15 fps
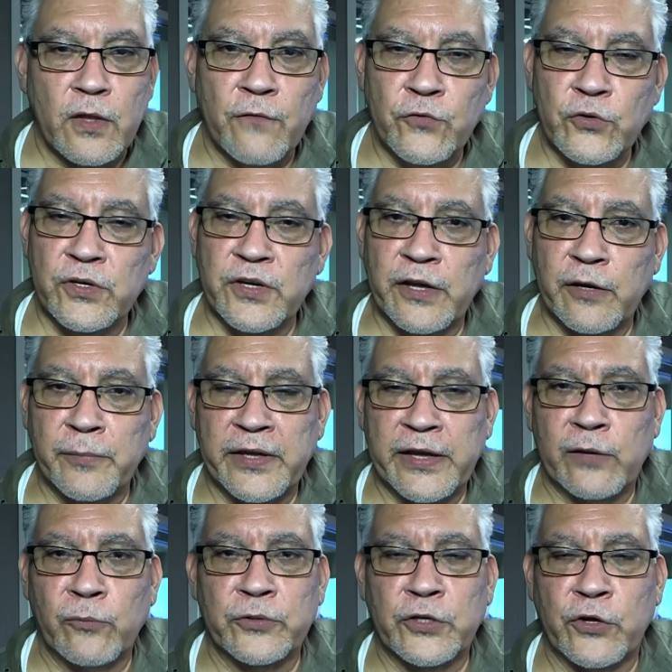If you can help me
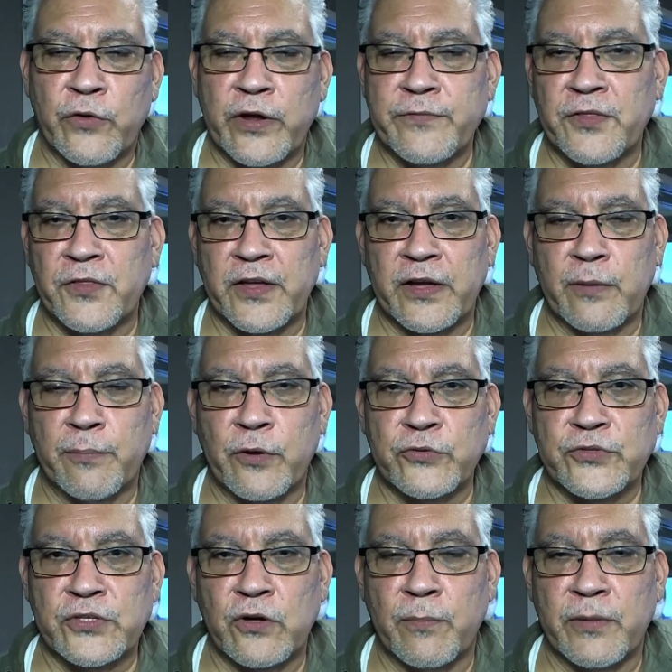out with the Crave It thing, I'll
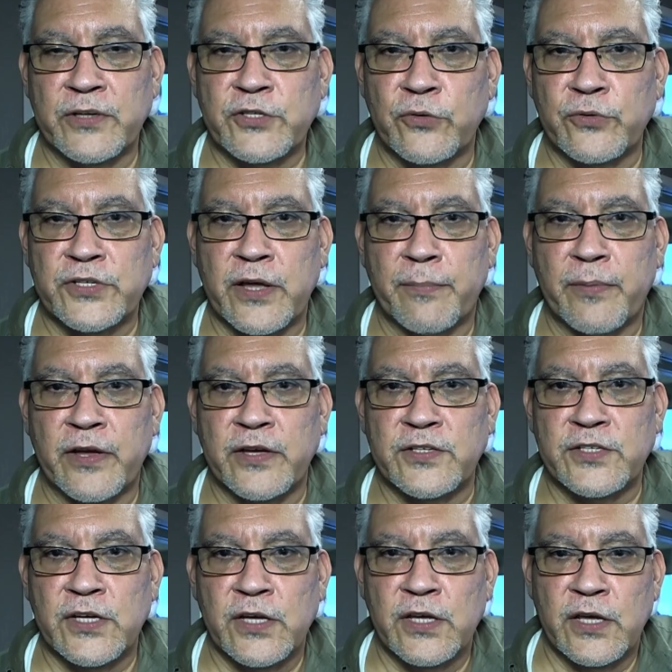post it on my Tony Scott
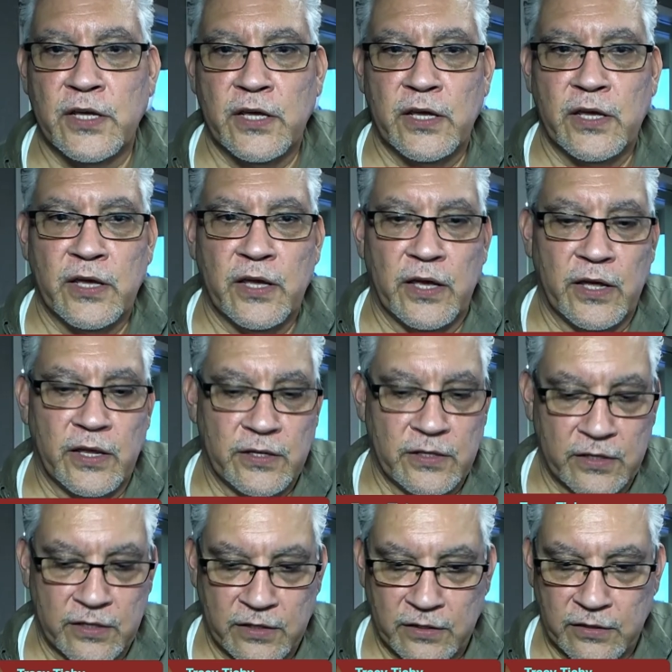page, and
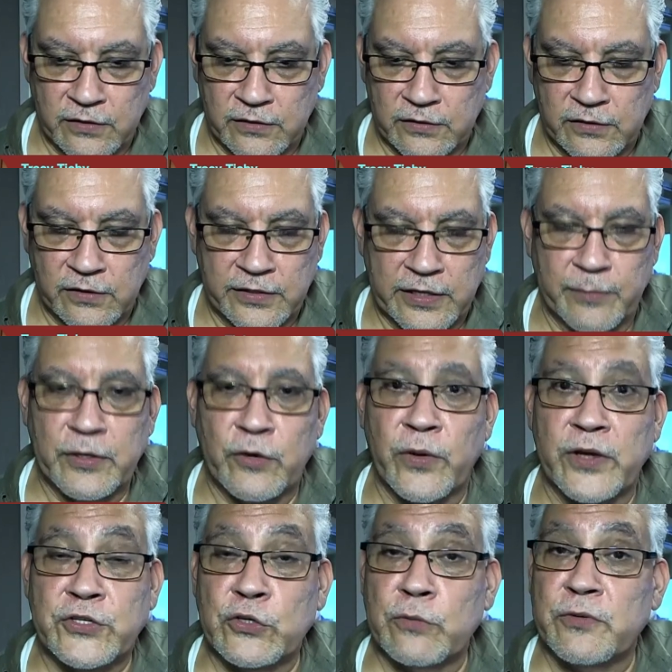uh, that'll be
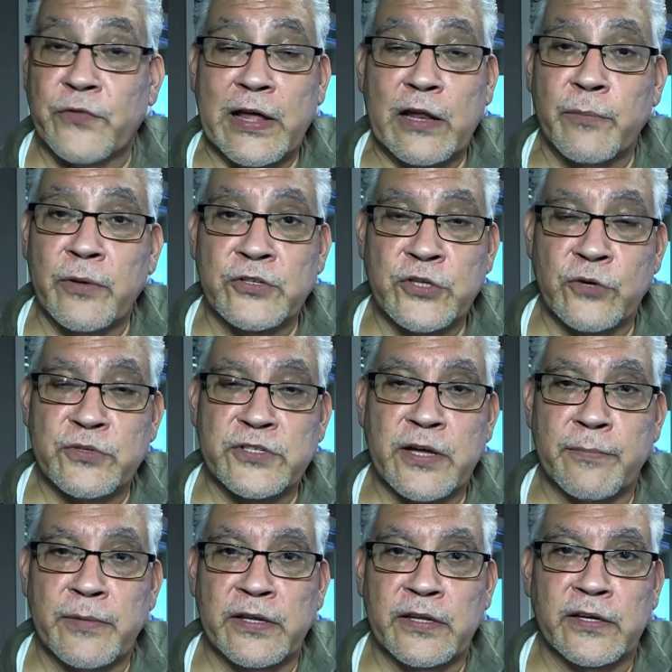great too. But follow me on Tony
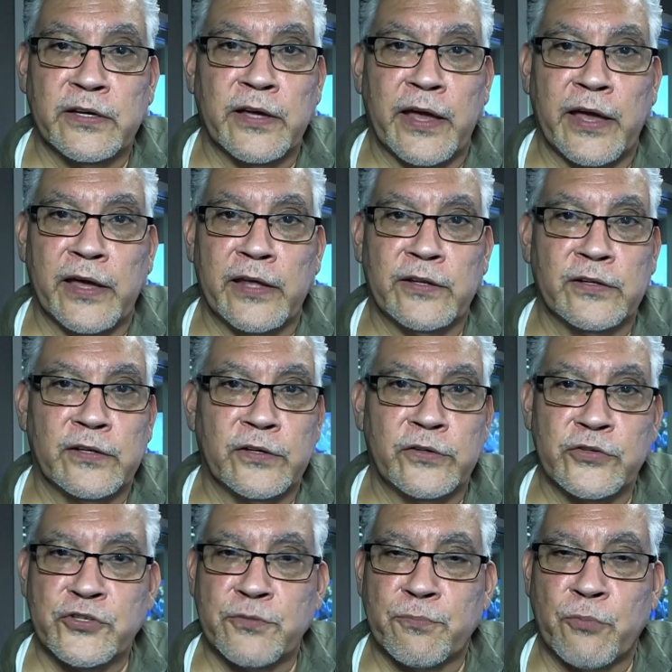Scott Media, and uh,
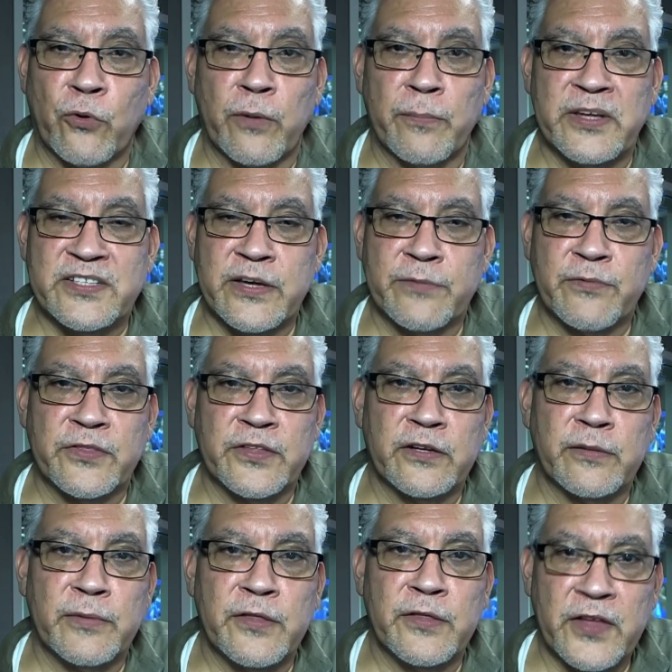your support means everything
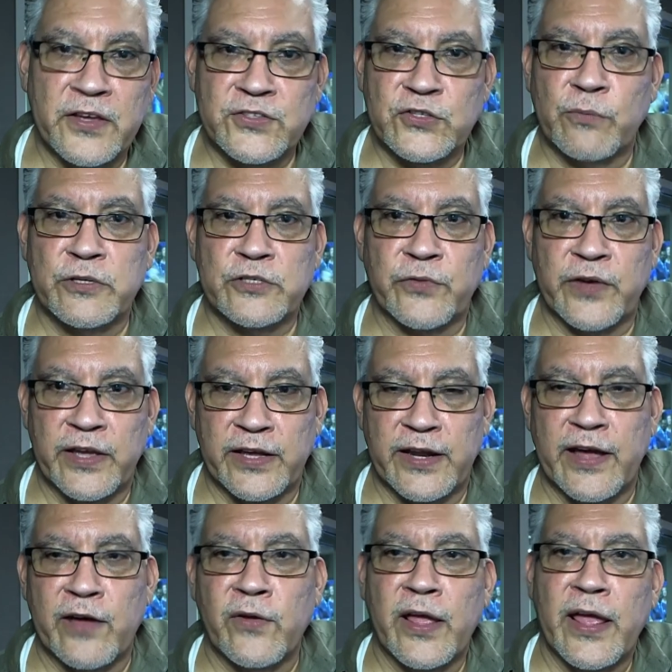to me. Thanks so much for hanging
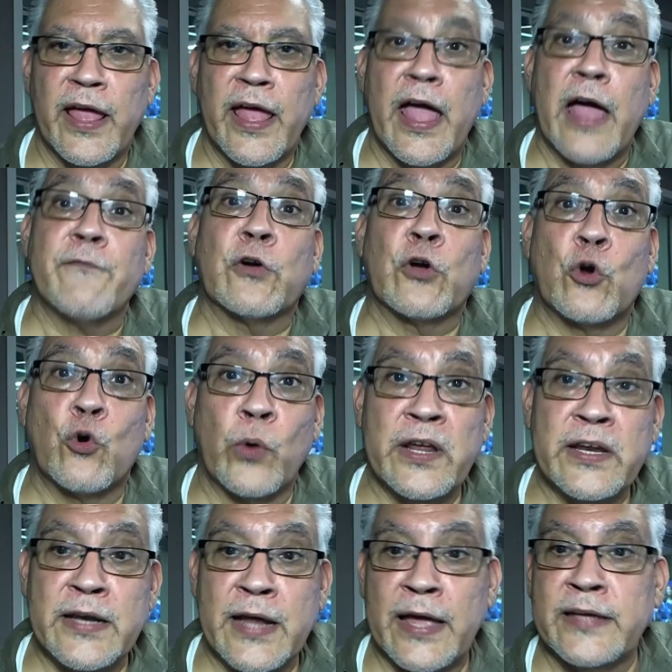out. Have a
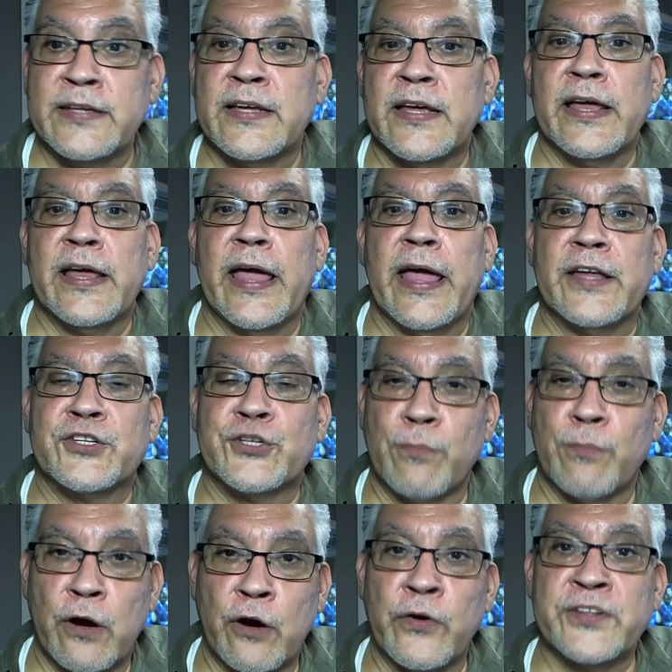great night, and
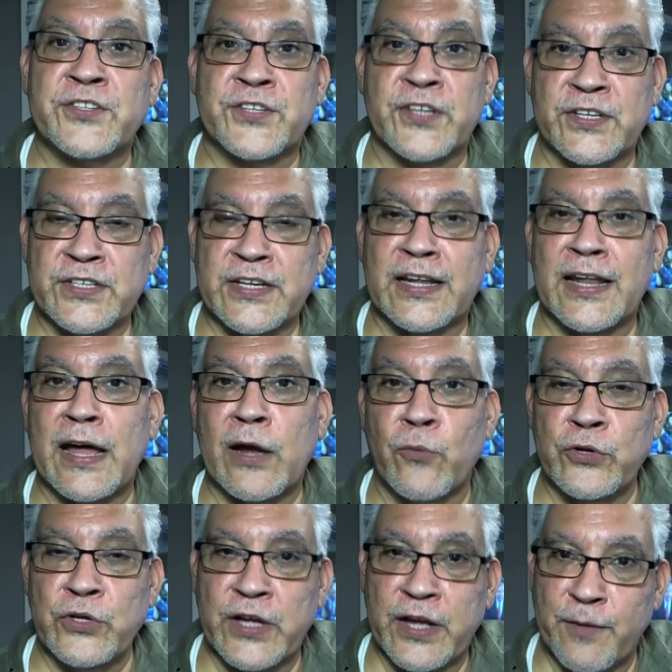tomorrow at six o'clock
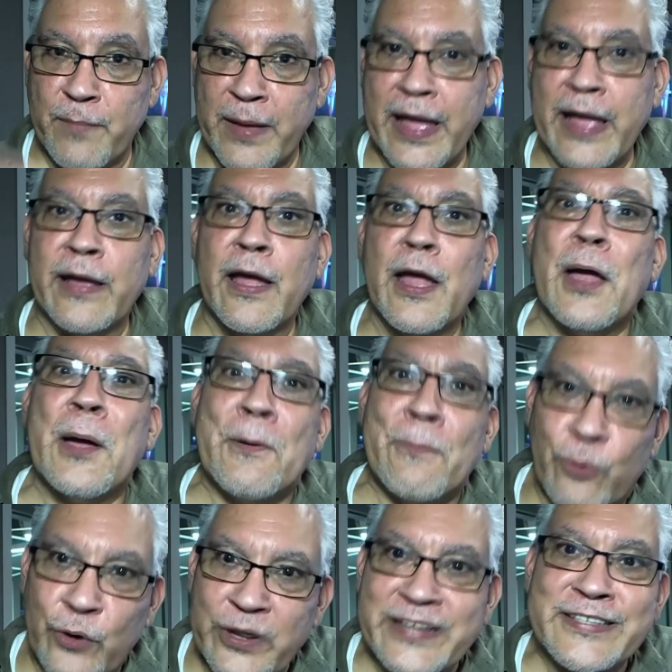when you come back,
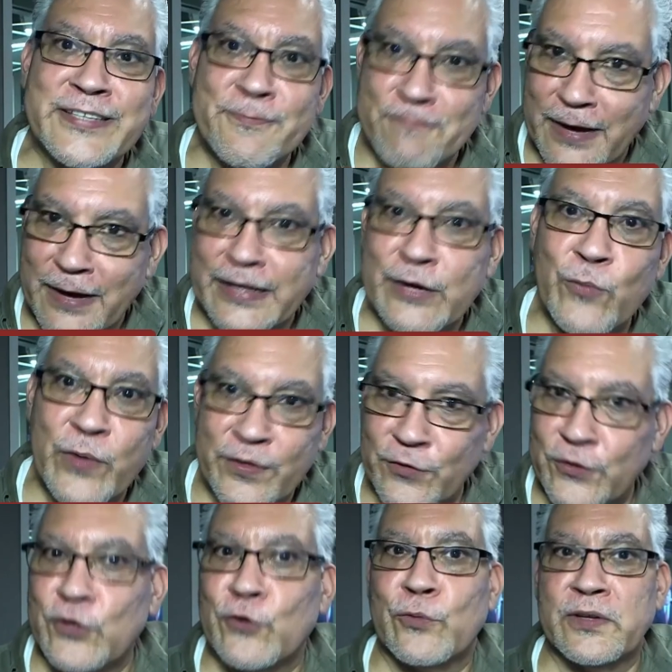bring somebody
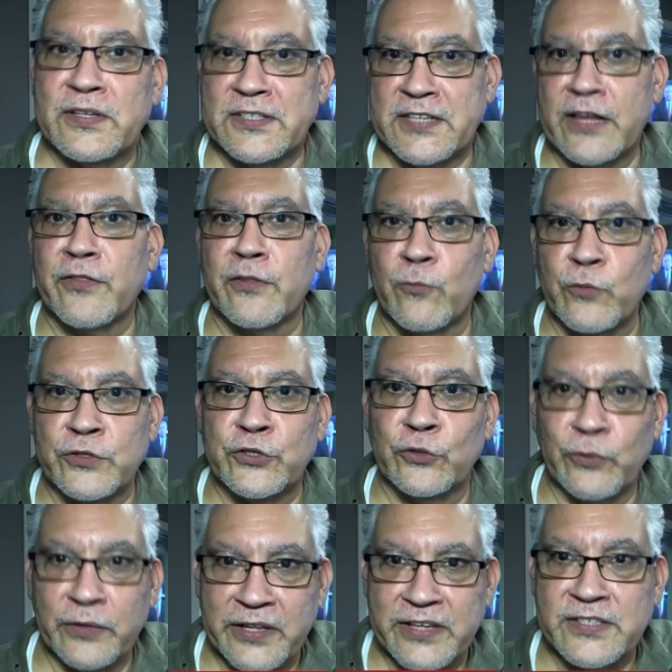with you. Tell them we're
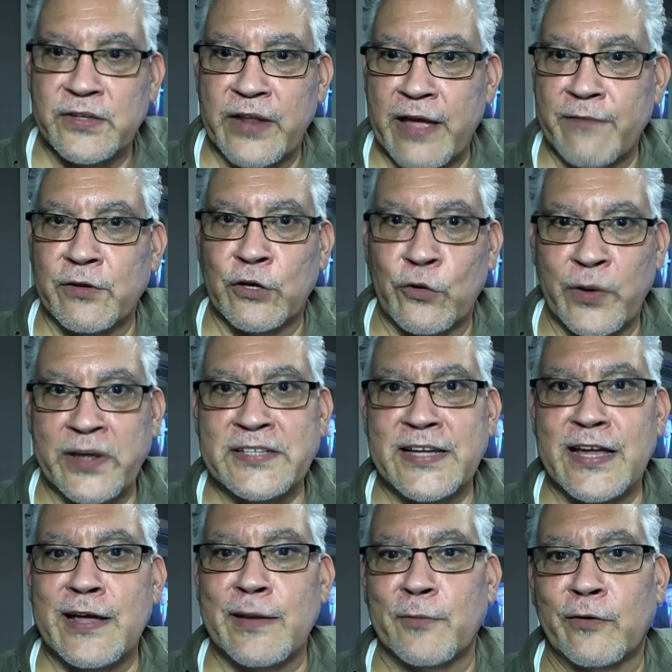doing this and having a great
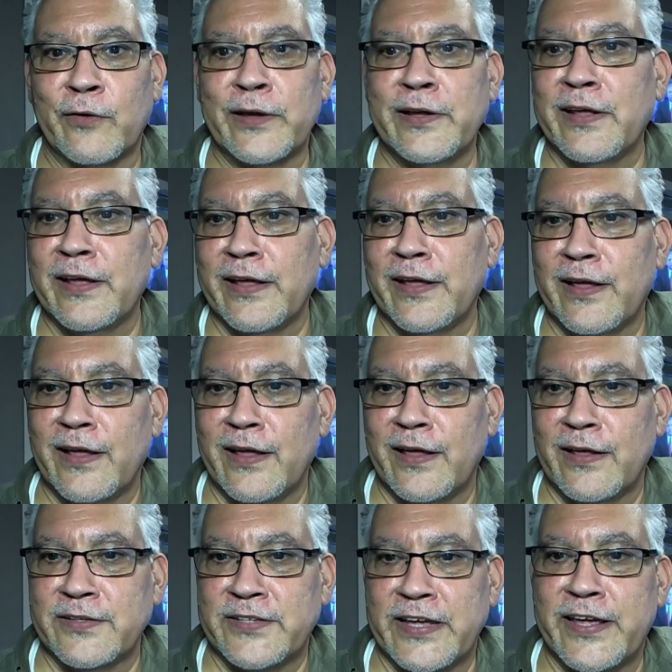time. All right.
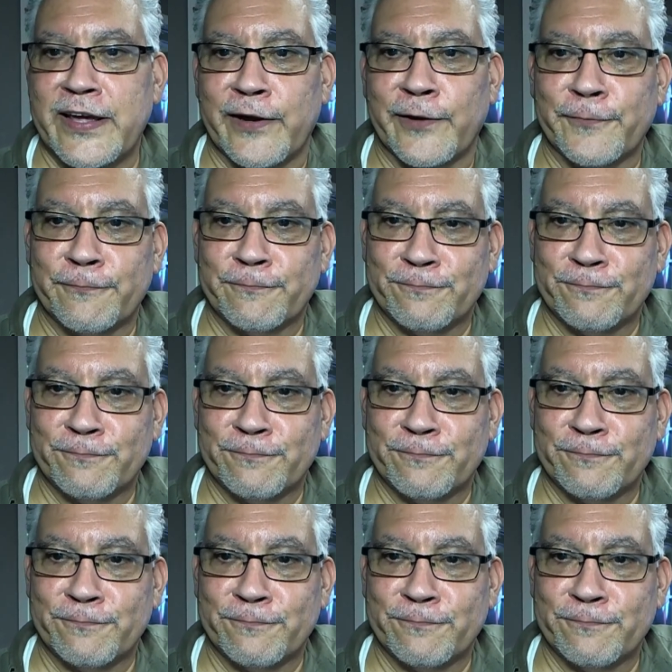Take care.